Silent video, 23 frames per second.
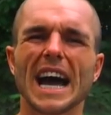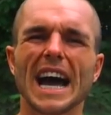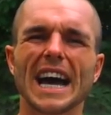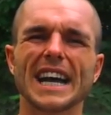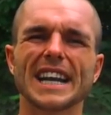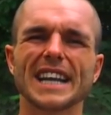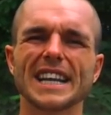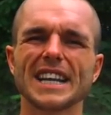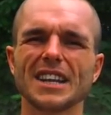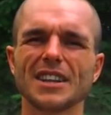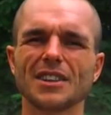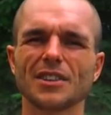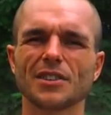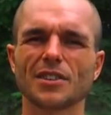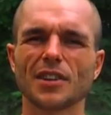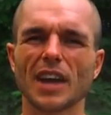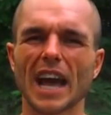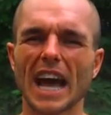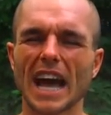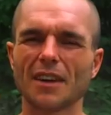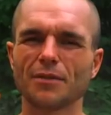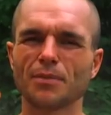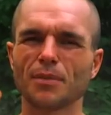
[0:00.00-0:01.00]
and I didn't
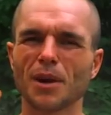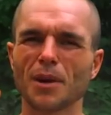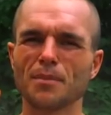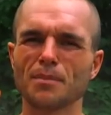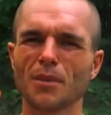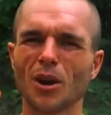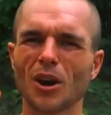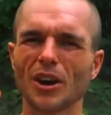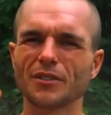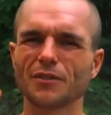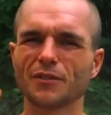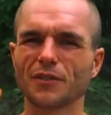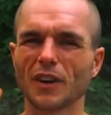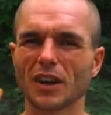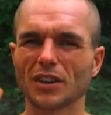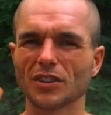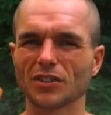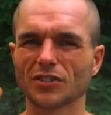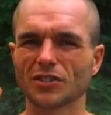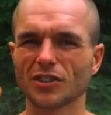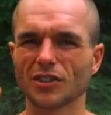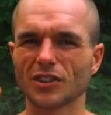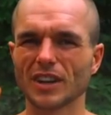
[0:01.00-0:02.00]
have my mind
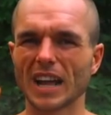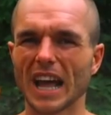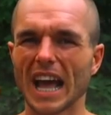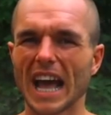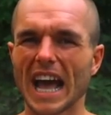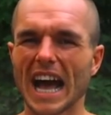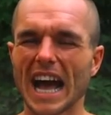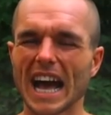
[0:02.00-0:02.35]
function